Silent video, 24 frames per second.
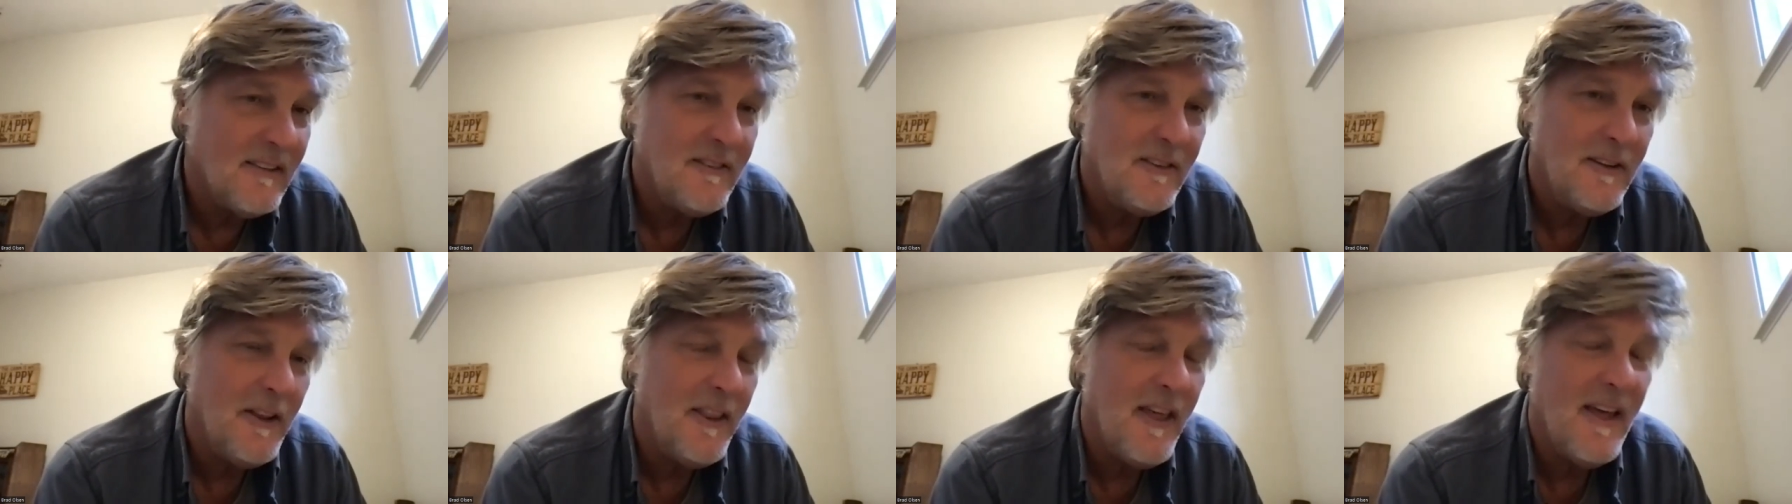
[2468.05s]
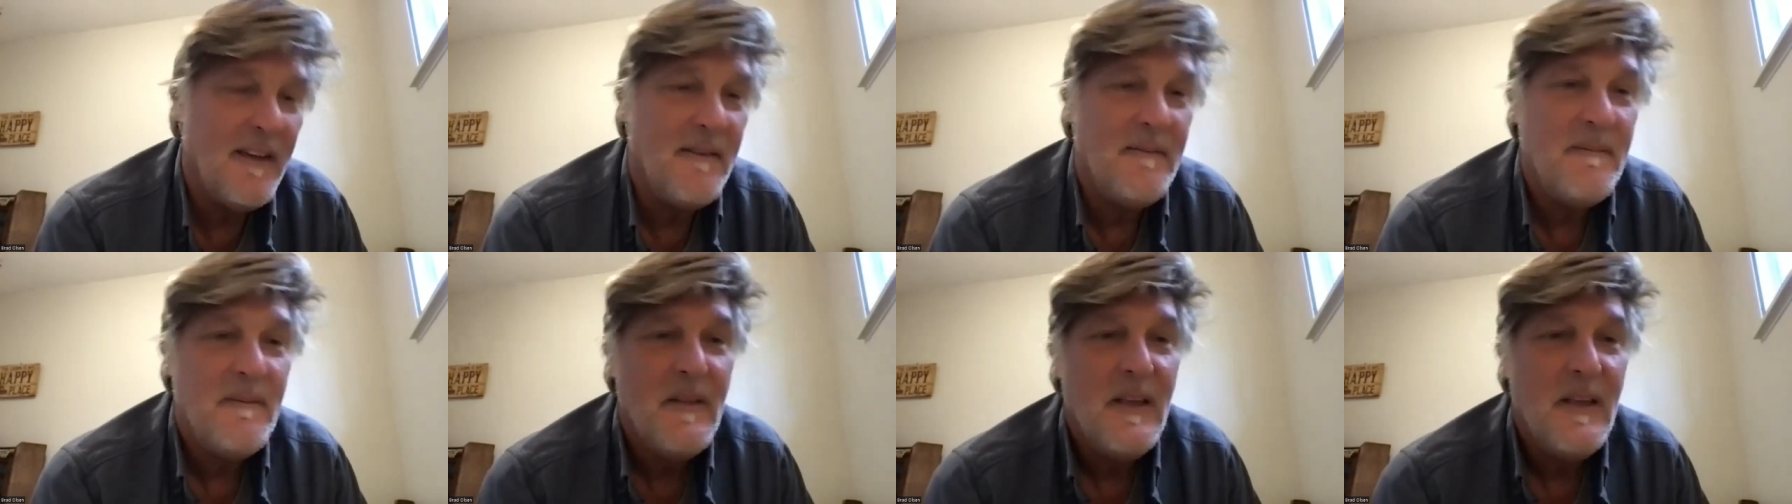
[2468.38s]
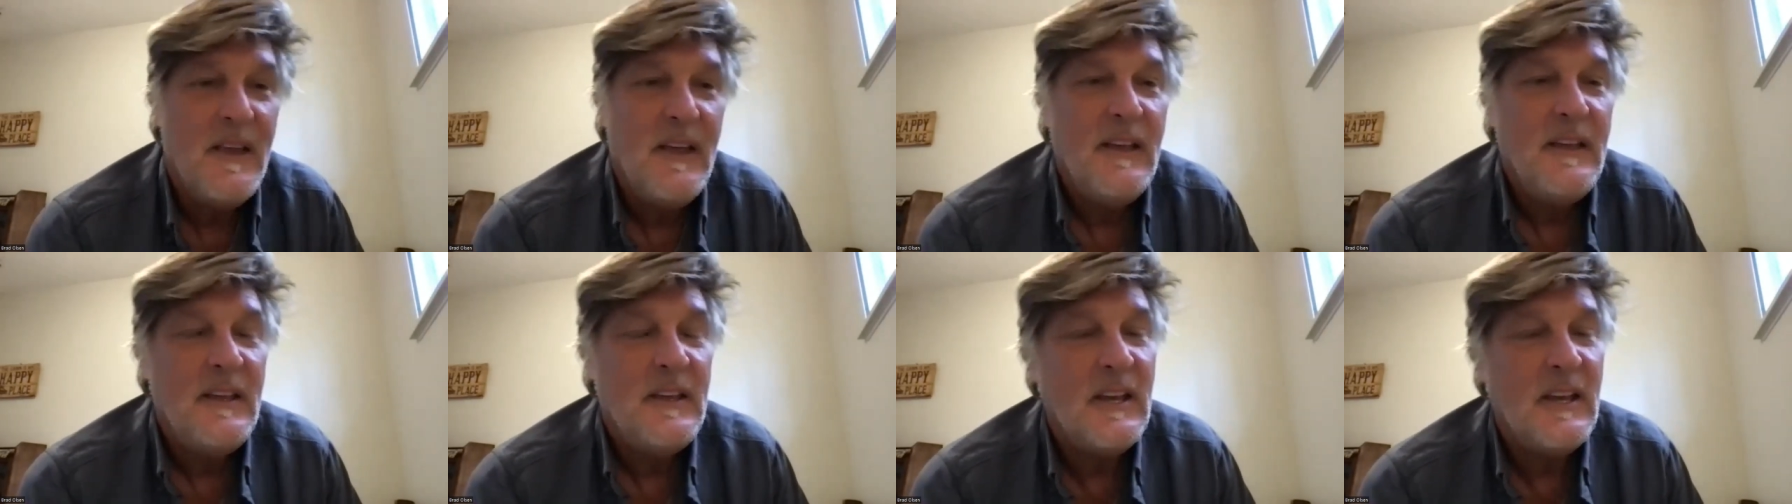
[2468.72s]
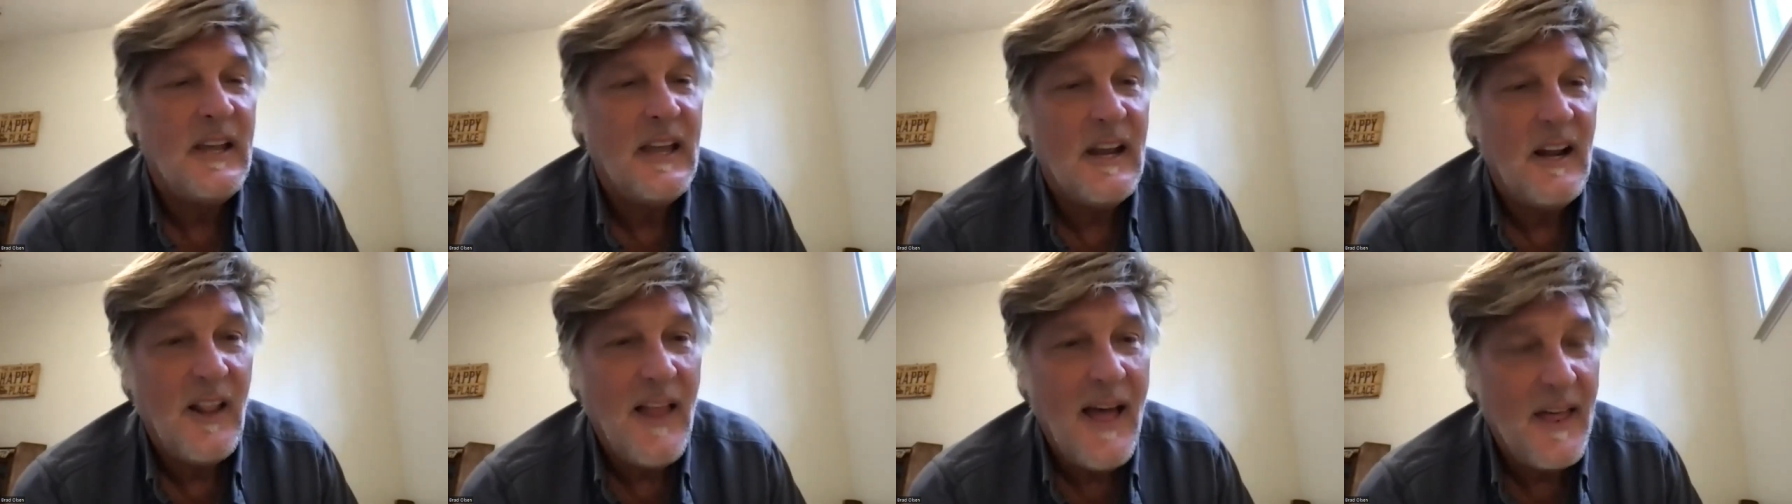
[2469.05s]
So then you
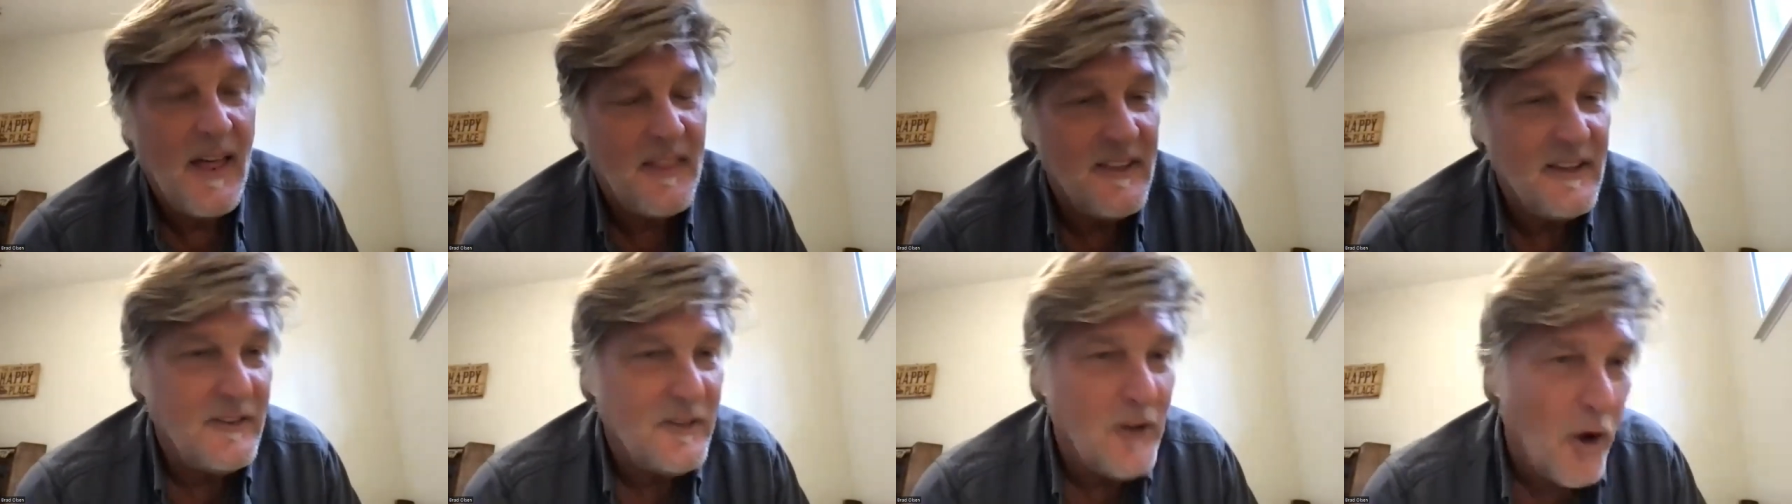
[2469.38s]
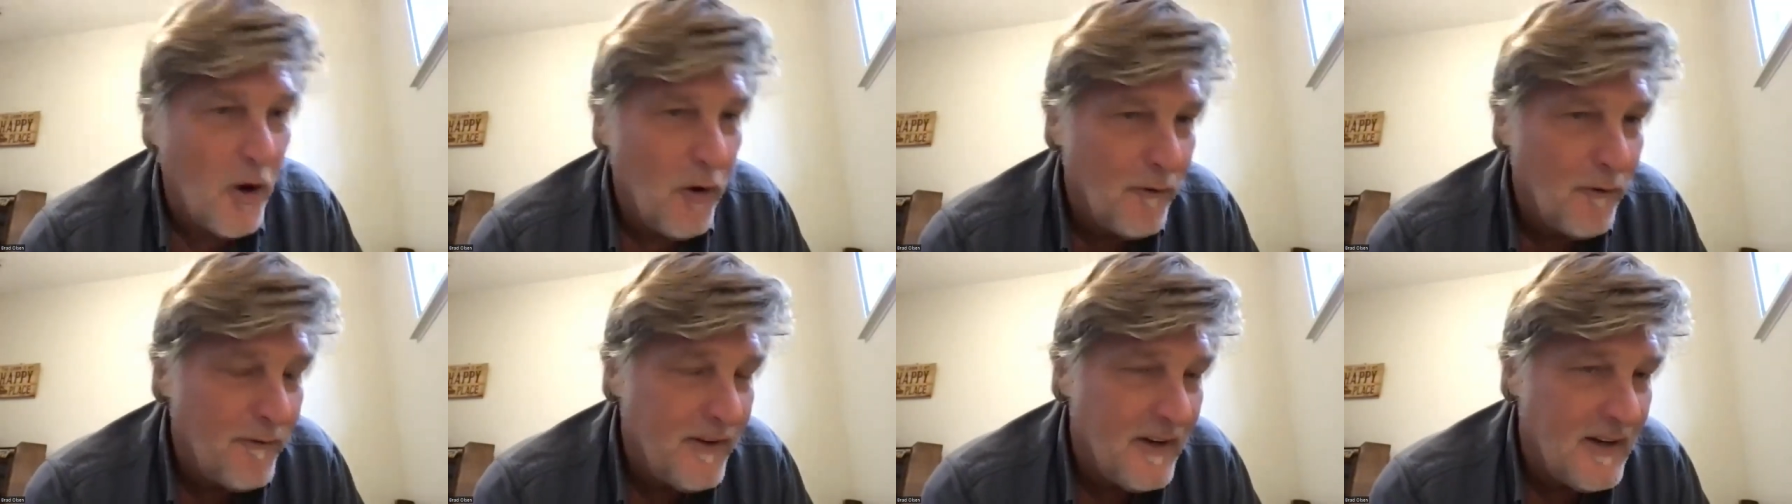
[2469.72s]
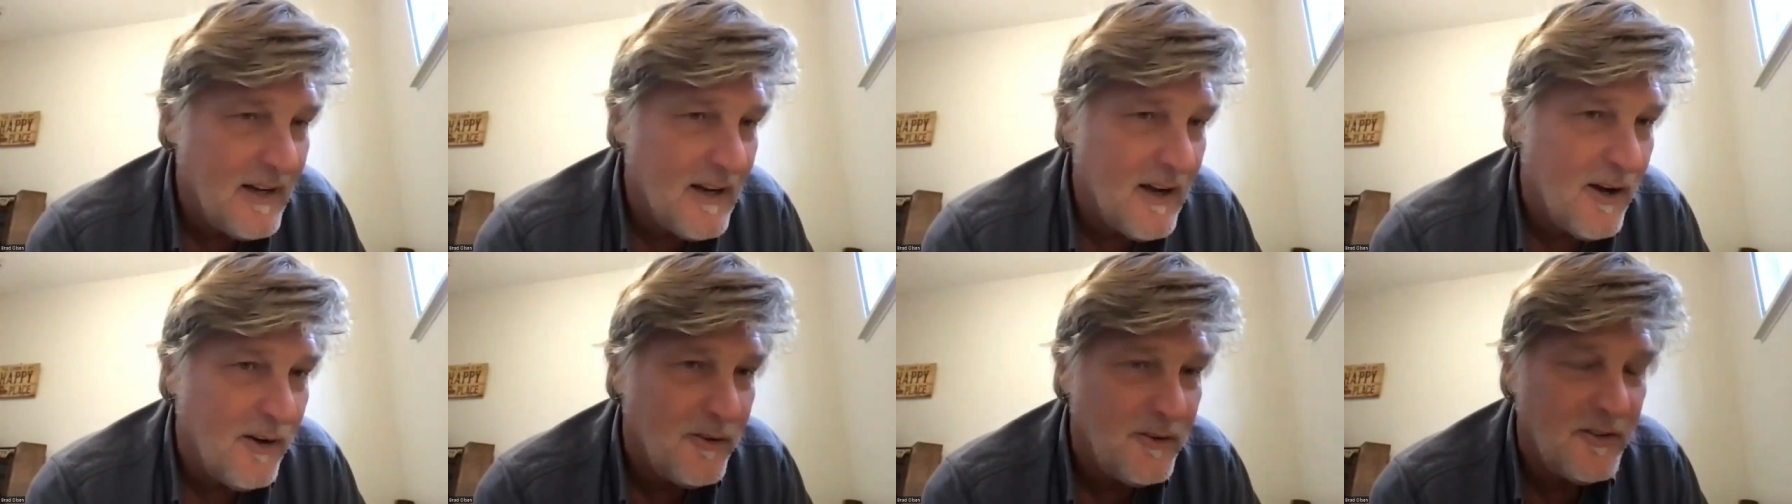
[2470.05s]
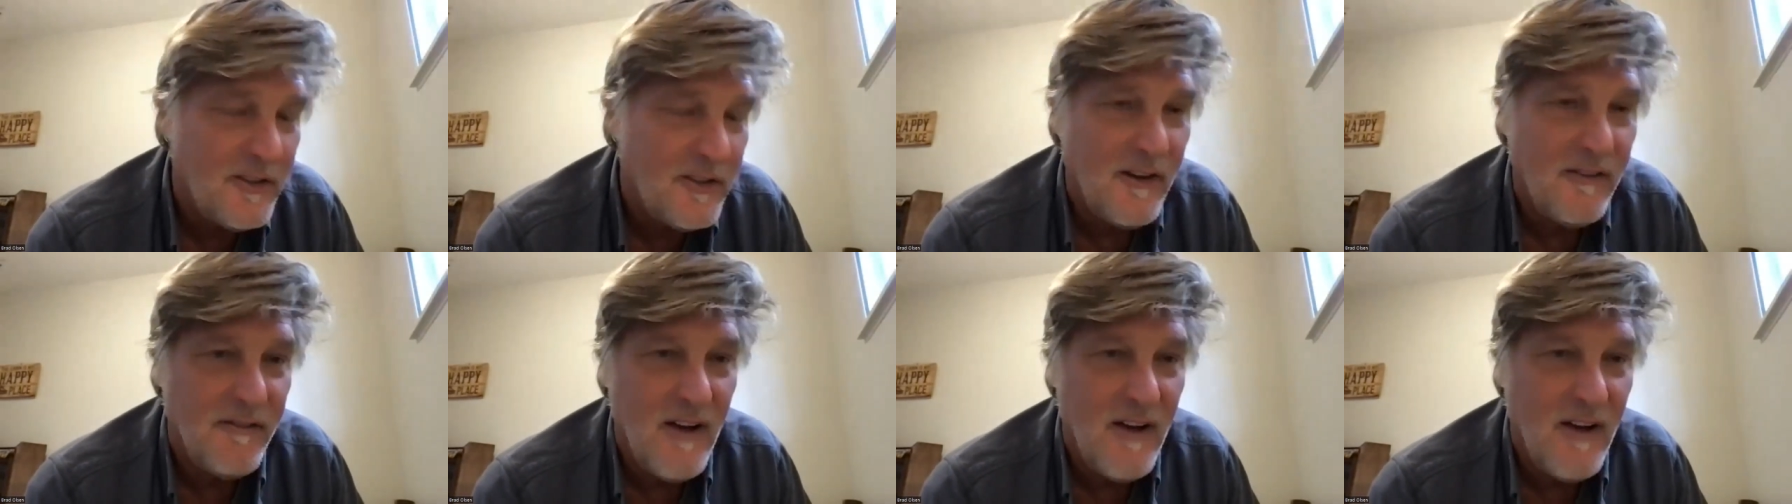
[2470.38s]
get a lot of these home videos of,